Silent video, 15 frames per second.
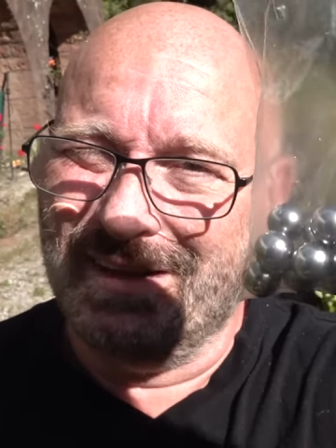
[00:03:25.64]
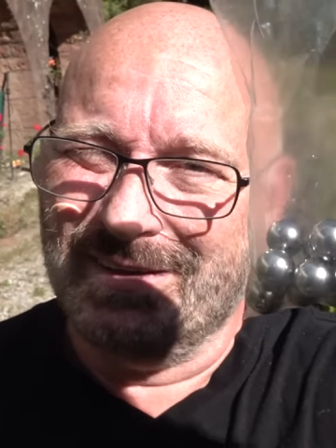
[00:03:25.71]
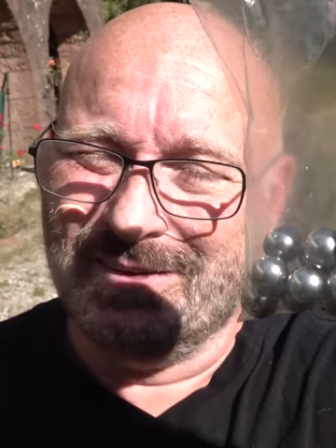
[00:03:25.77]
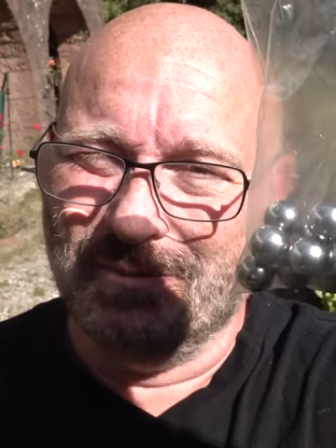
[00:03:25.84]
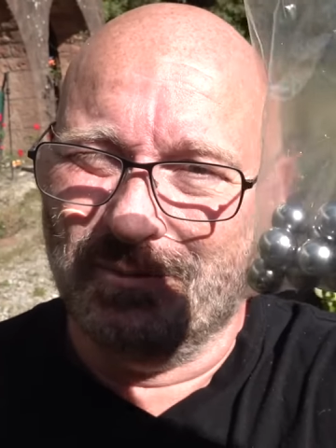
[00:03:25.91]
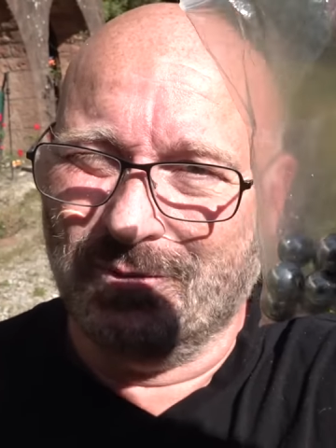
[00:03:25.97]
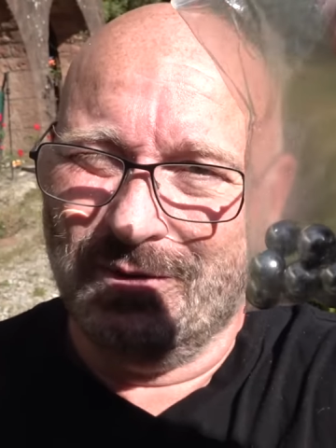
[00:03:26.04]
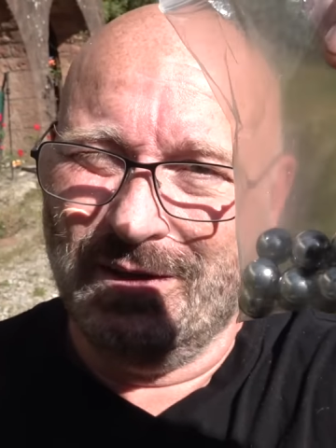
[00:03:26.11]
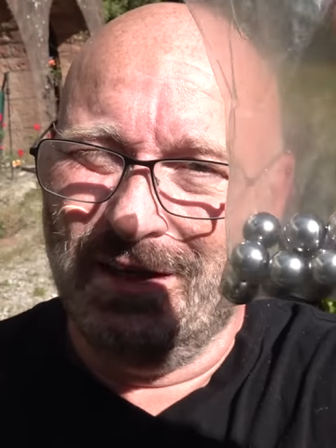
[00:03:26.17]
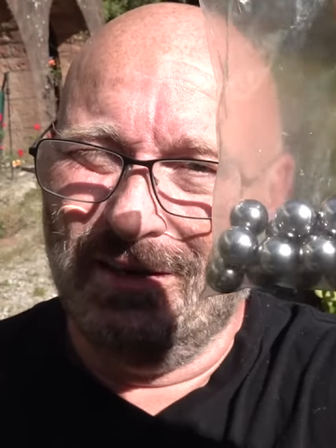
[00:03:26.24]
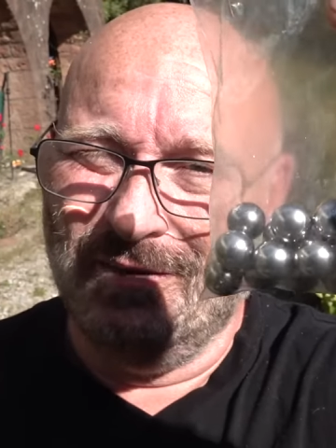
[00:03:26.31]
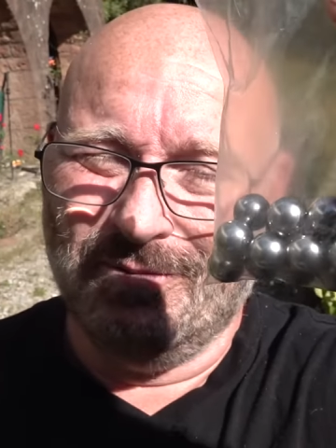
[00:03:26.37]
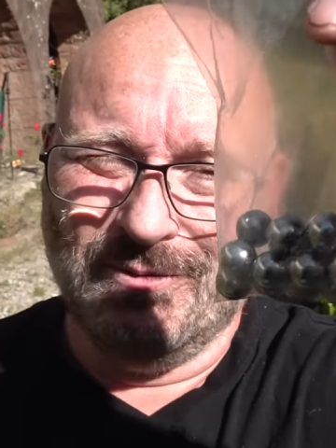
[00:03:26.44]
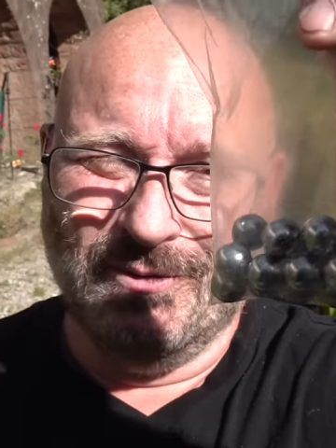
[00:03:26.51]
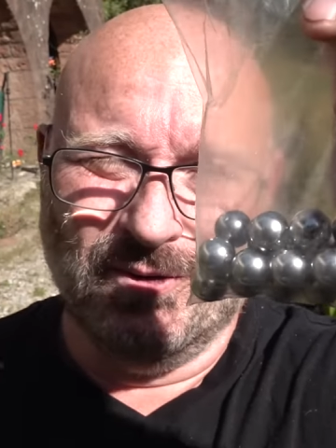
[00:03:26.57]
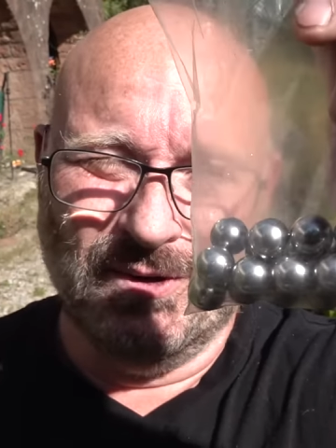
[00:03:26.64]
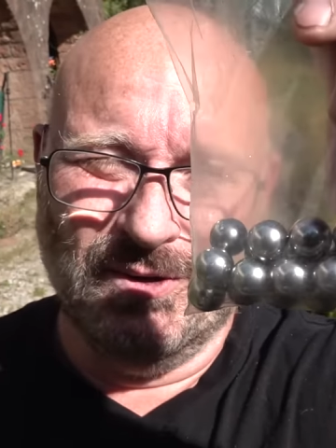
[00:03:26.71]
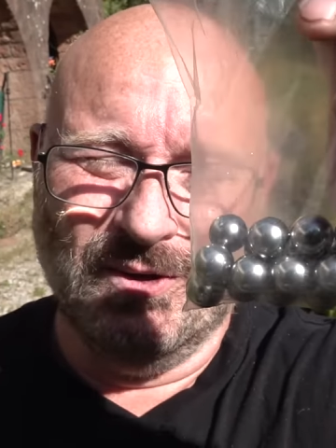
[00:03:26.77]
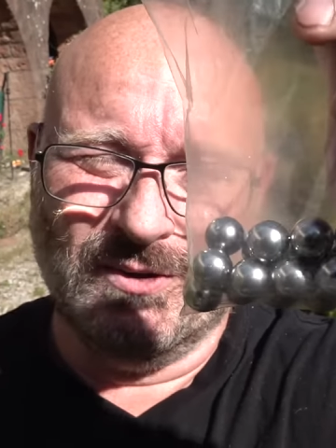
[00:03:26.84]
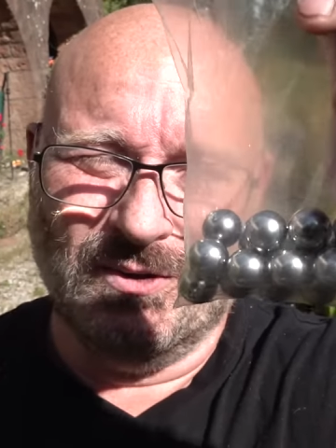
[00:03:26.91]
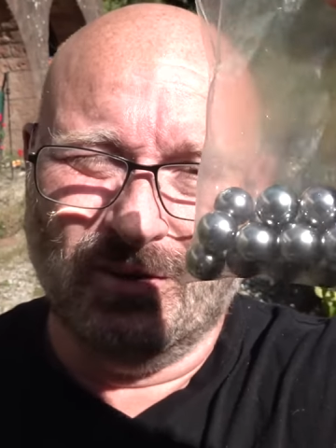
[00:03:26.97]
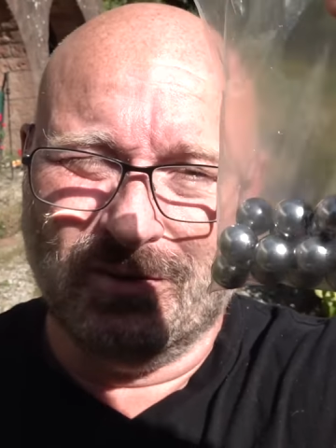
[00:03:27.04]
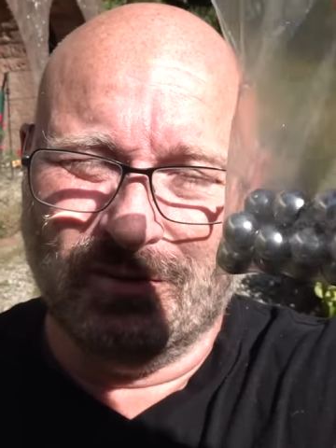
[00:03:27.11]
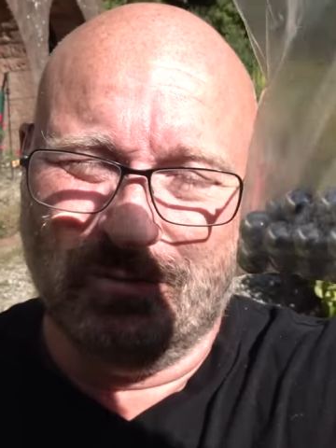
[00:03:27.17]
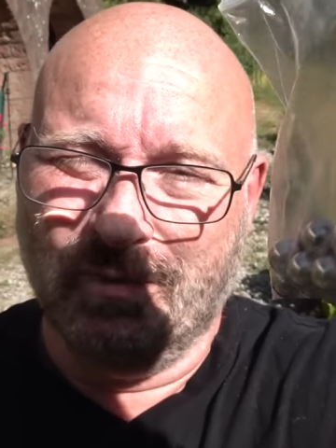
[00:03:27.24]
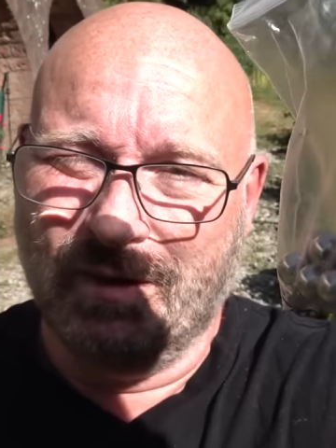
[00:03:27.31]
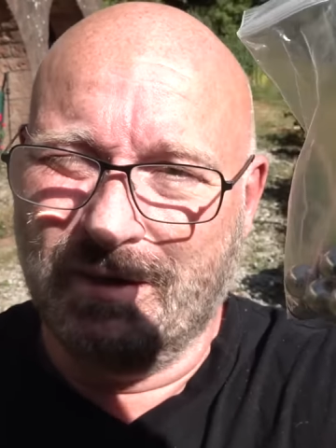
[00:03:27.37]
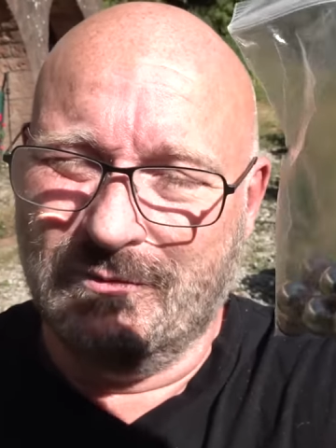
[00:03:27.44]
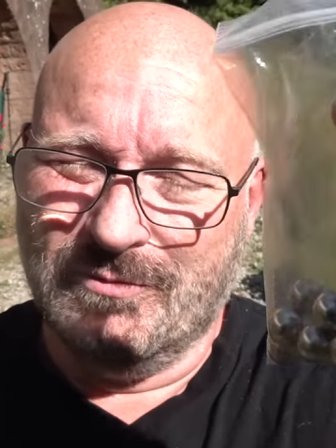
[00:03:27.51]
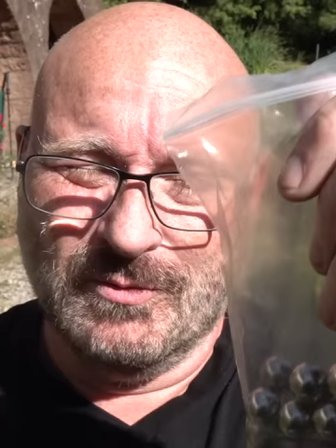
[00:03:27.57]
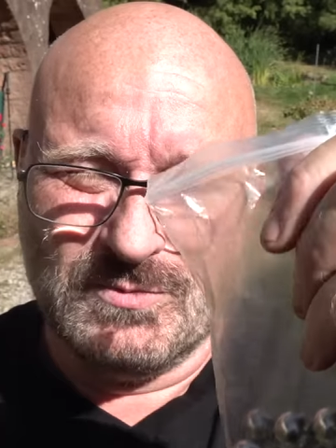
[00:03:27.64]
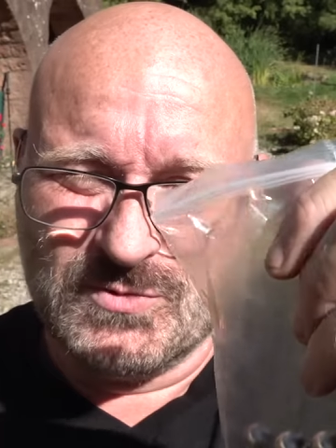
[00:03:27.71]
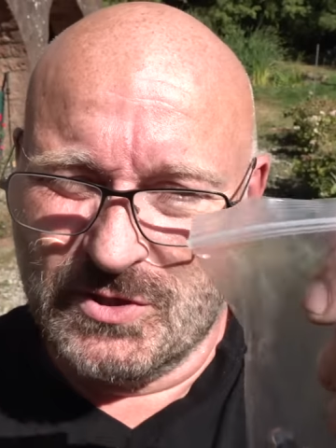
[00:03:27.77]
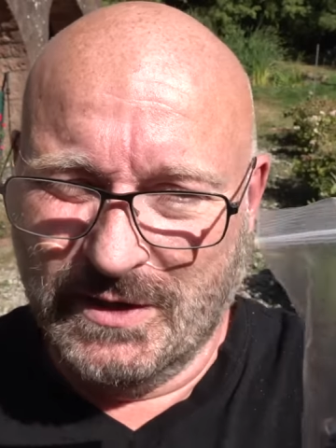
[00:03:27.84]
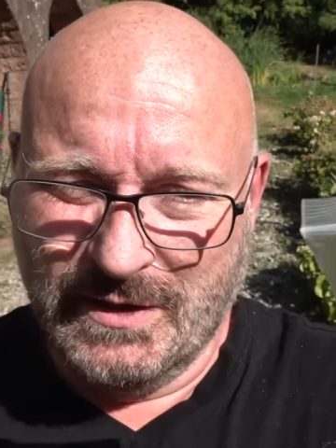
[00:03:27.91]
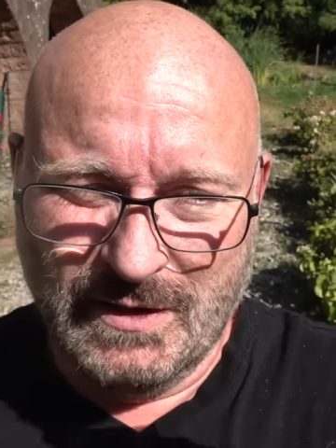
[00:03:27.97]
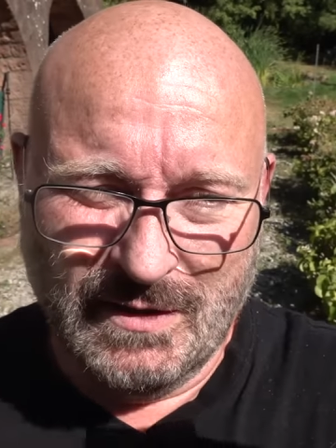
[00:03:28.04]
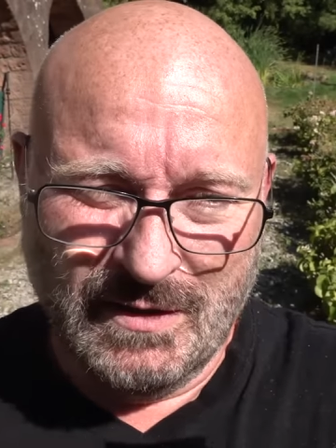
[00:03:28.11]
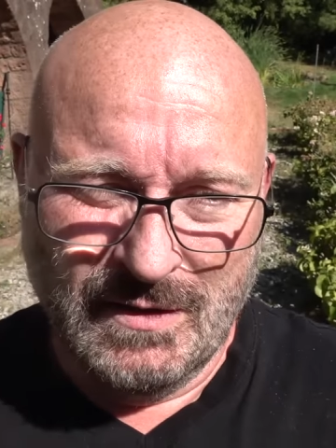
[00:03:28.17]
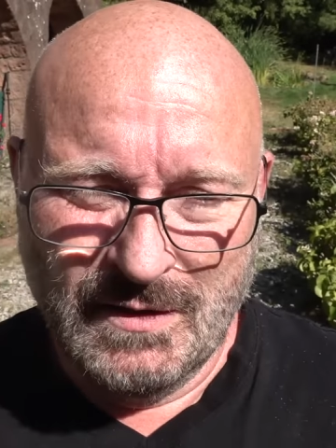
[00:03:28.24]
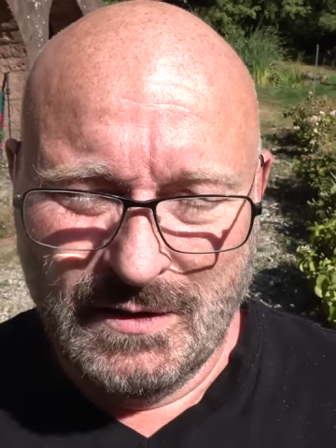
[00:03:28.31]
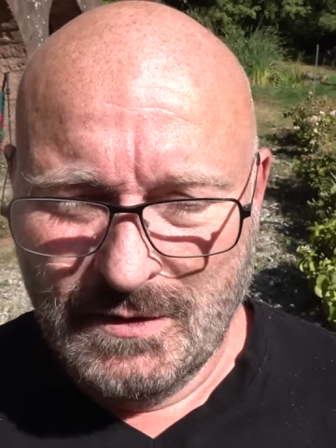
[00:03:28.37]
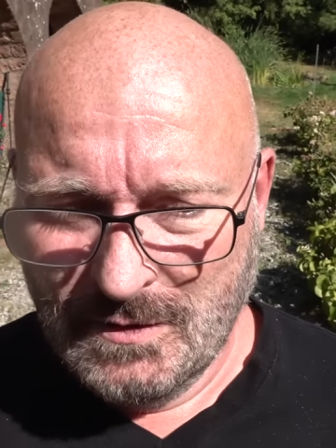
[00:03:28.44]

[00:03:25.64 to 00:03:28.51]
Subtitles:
get them really for not a lot of money from China,